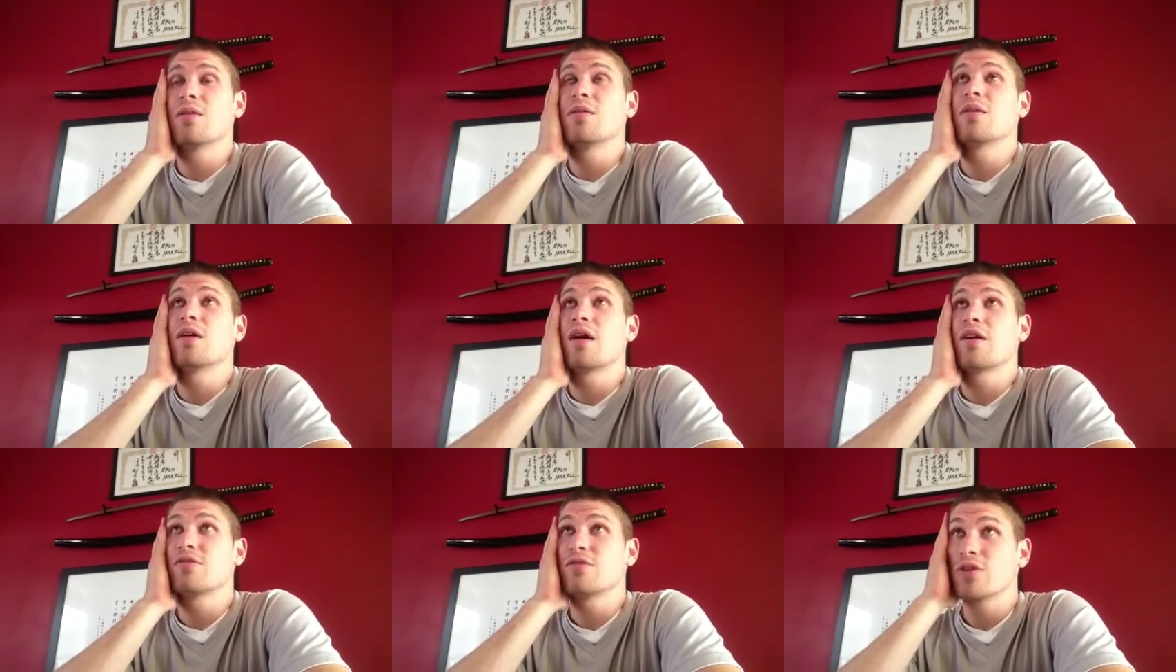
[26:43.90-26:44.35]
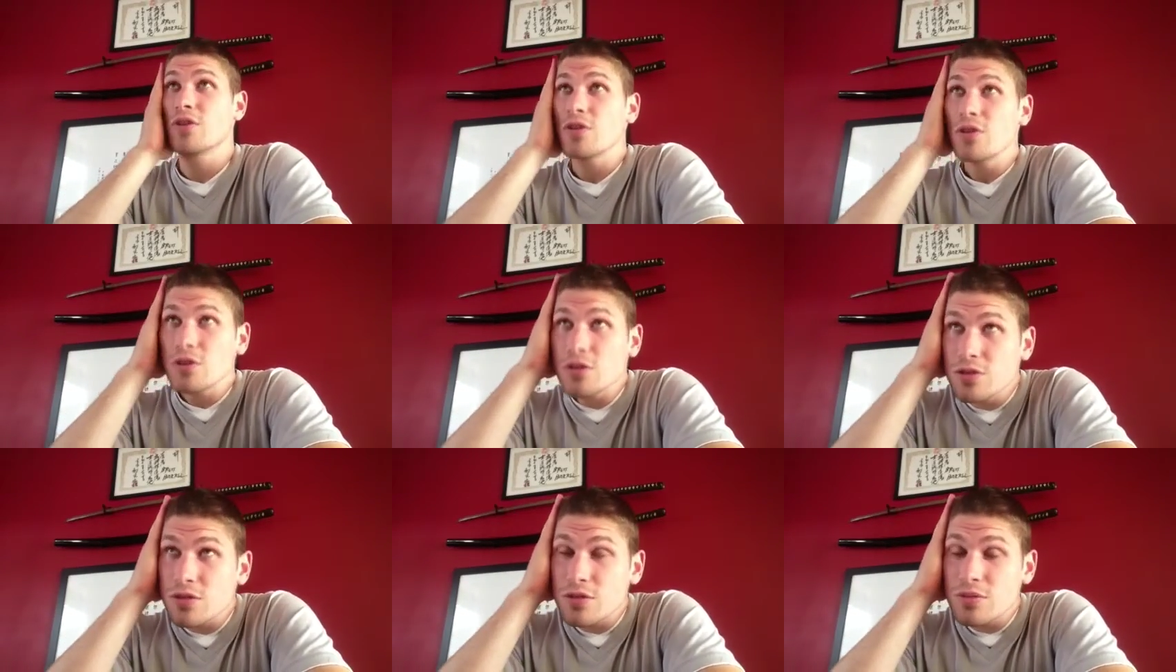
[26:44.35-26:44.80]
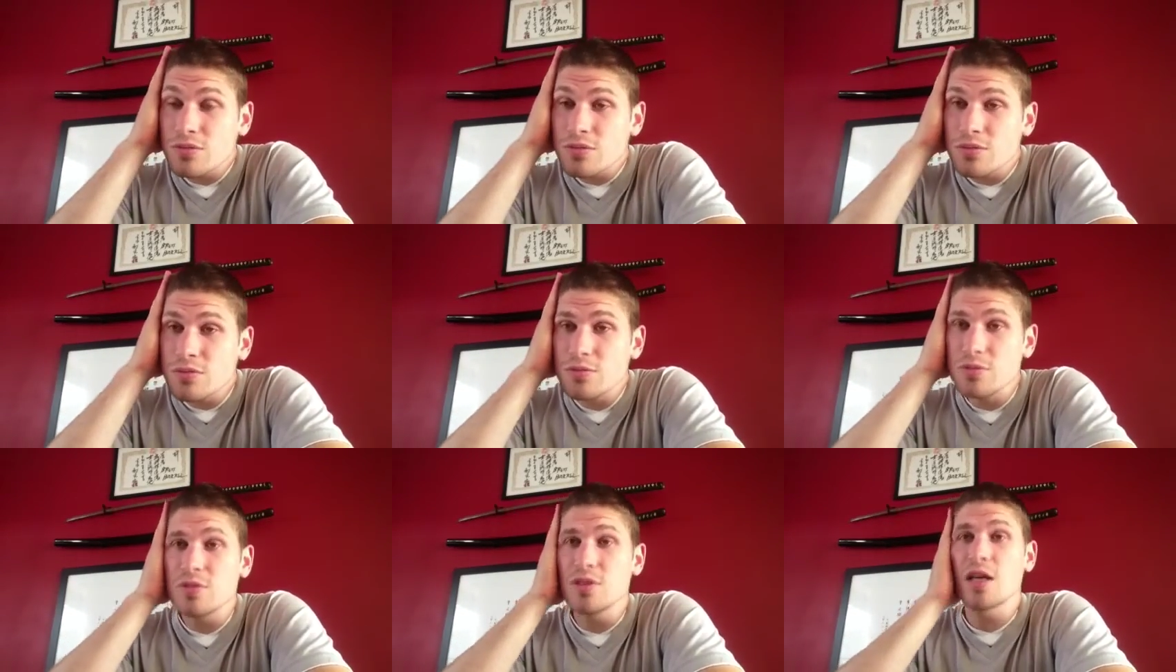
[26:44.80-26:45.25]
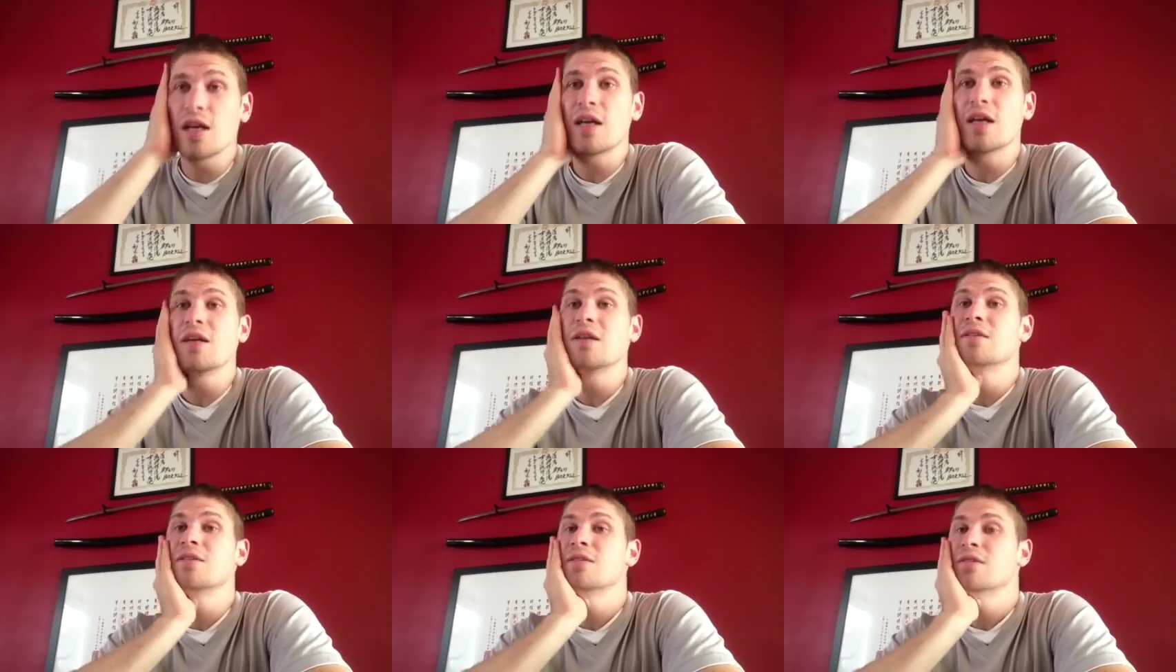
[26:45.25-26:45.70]
have a good
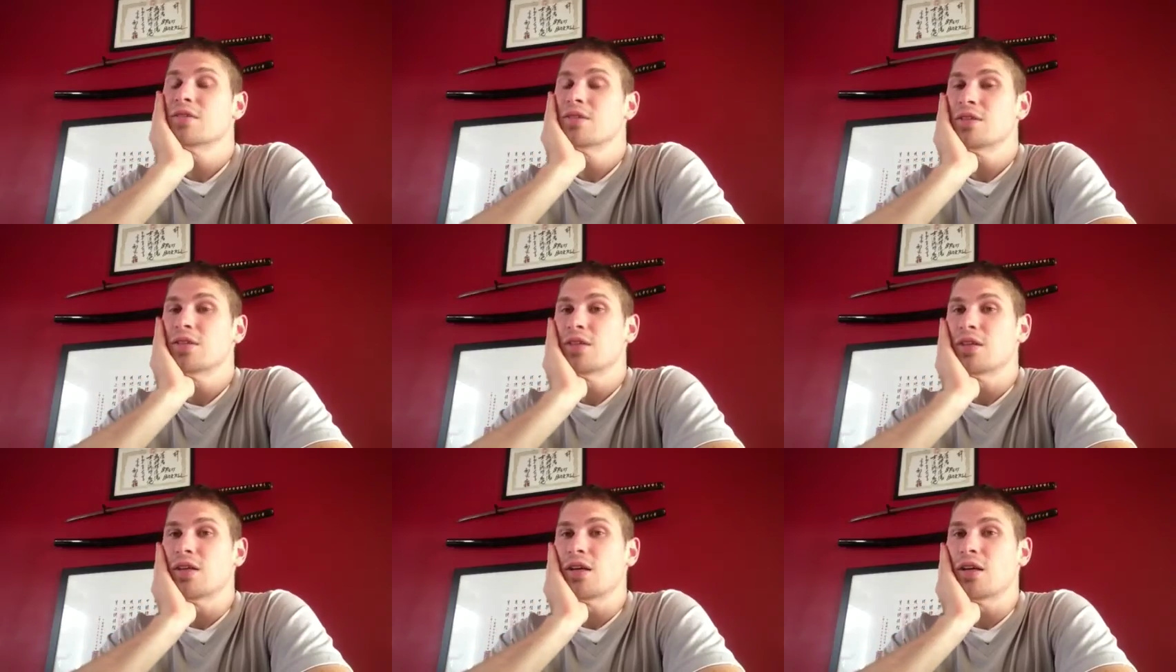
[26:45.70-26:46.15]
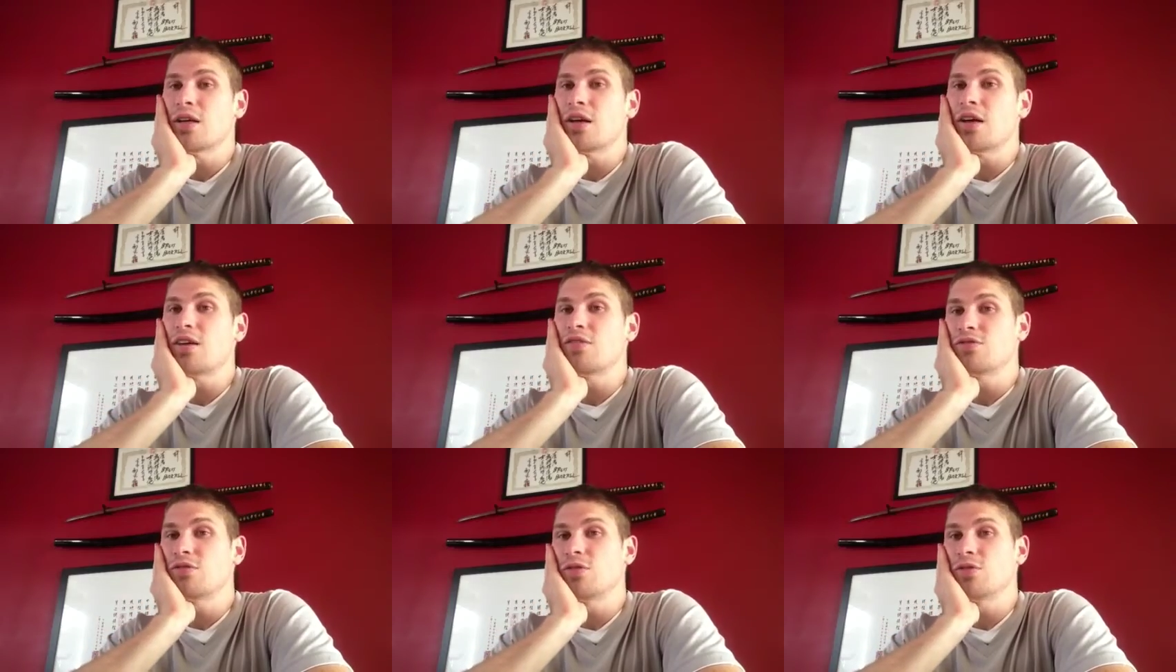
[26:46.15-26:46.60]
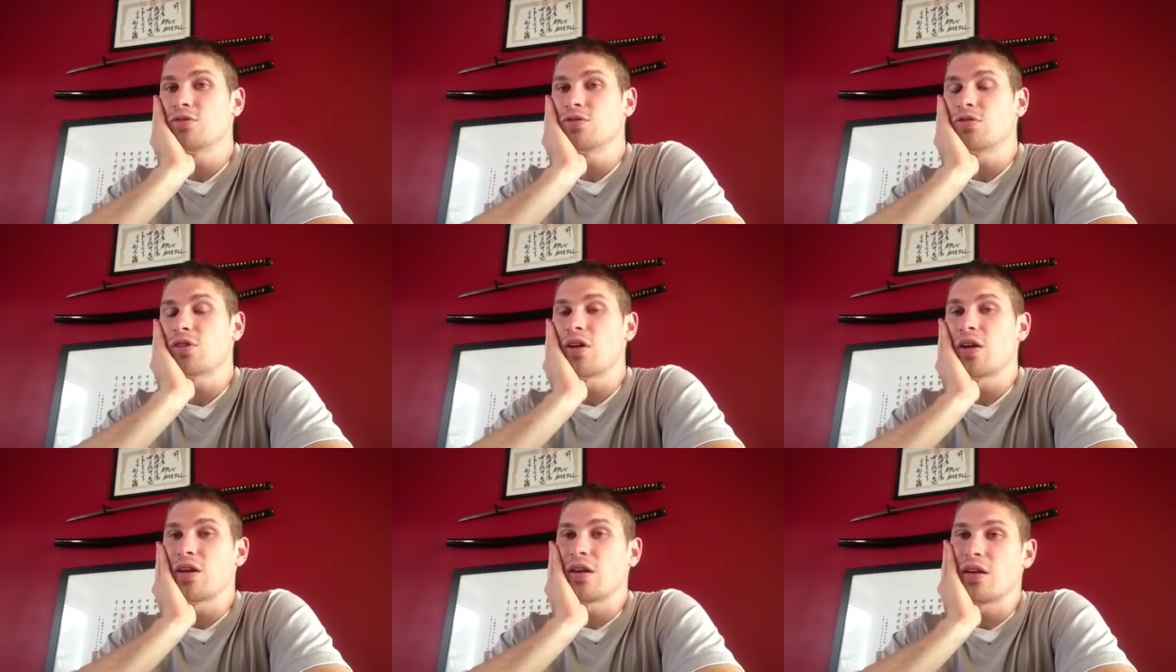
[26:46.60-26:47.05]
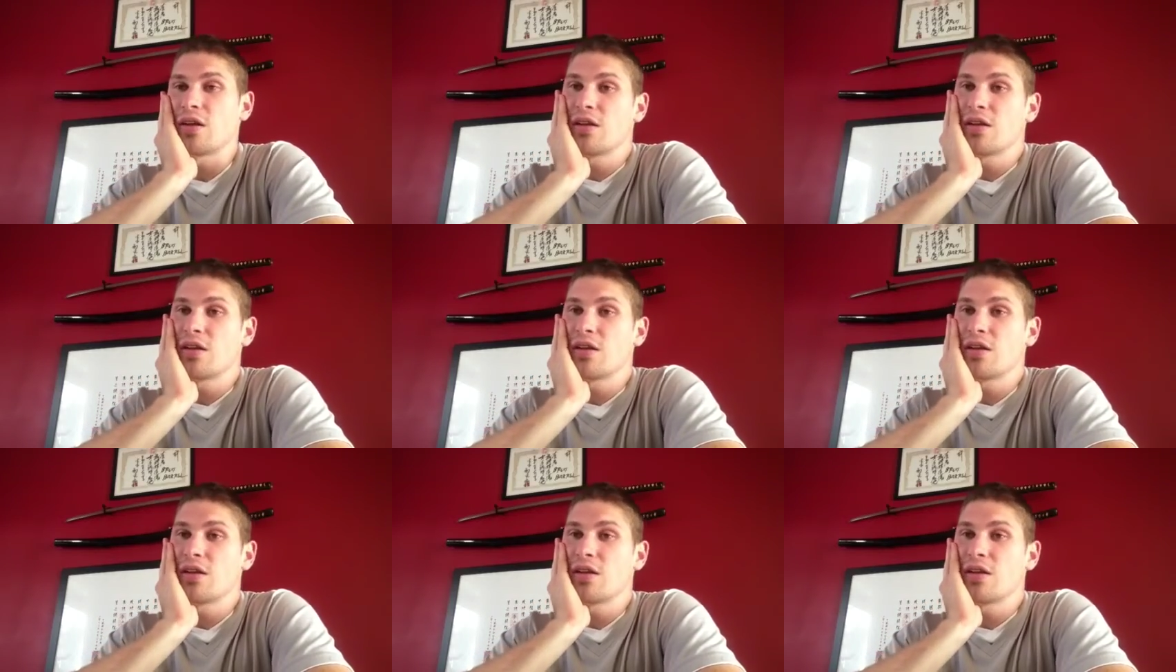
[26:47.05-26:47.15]
day. Have good training,